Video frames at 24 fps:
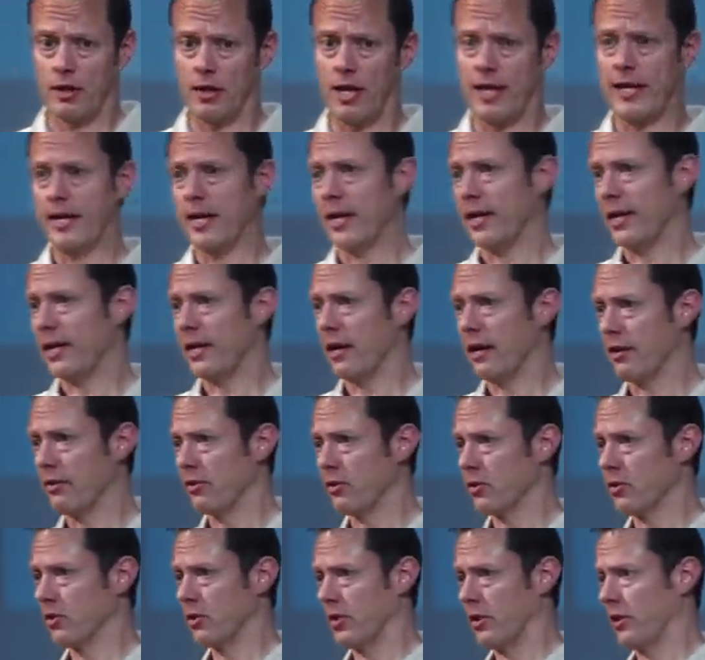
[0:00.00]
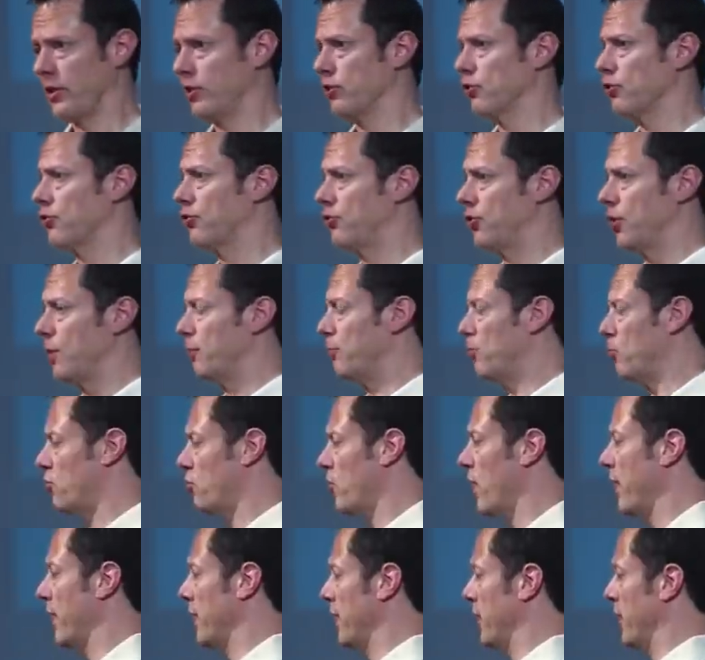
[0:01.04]
like any other leadership
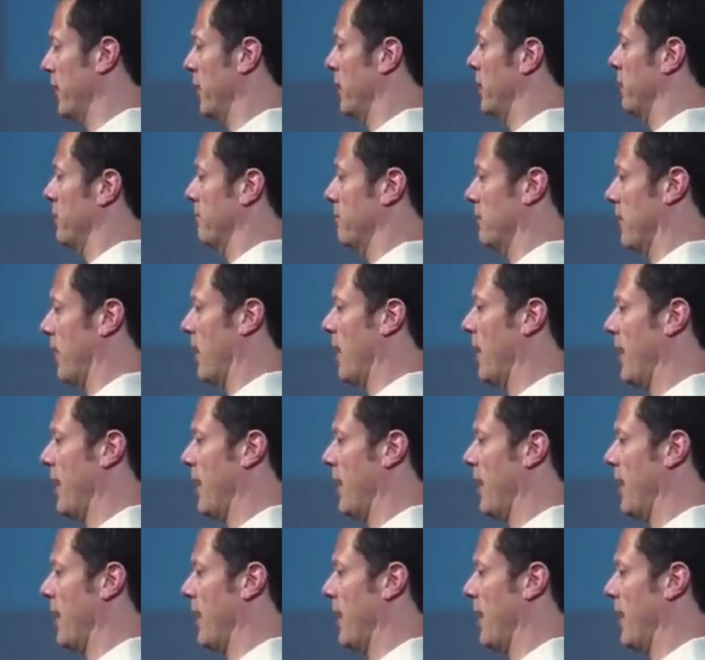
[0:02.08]
training,